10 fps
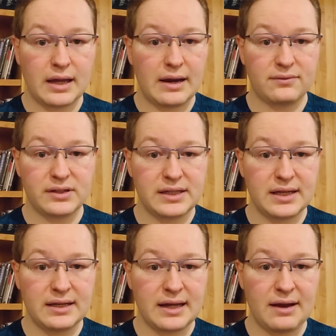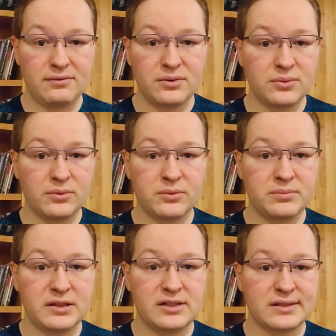every day, everyone would
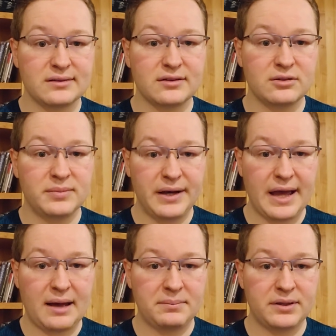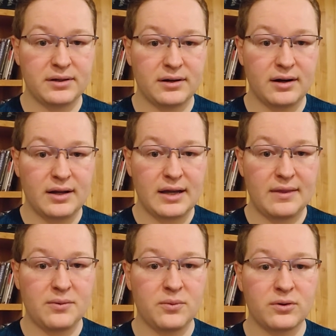be just a little bit happier
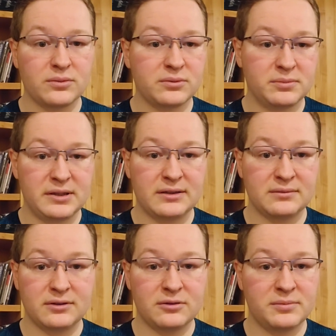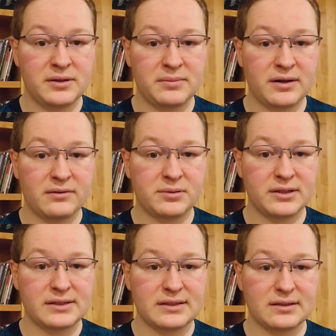and the world would be a little bit better
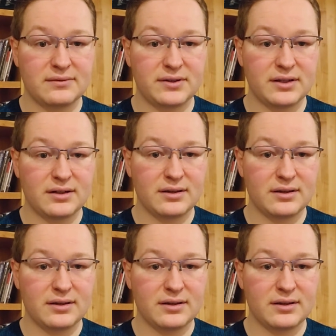place to live in.